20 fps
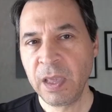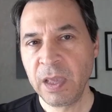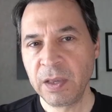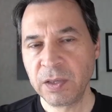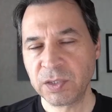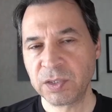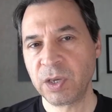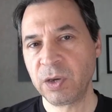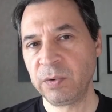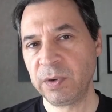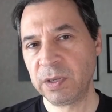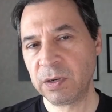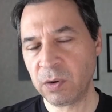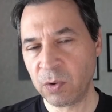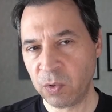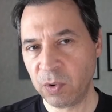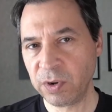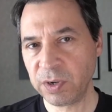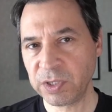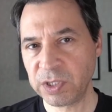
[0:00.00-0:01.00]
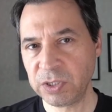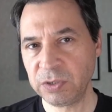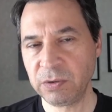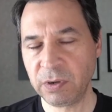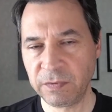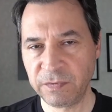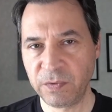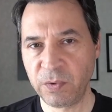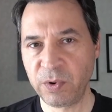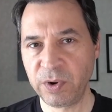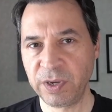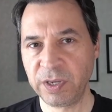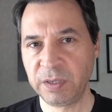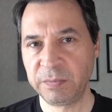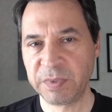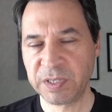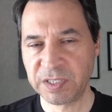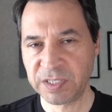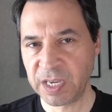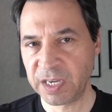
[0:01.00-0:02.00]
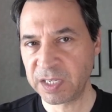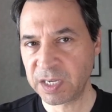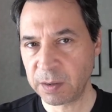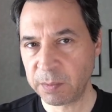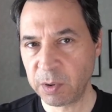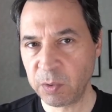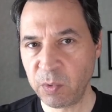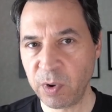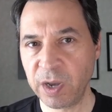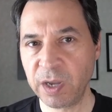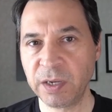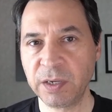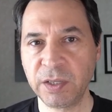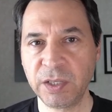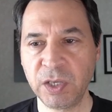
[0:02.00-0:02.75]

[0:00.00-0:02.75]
So in order to avoid mistake number one,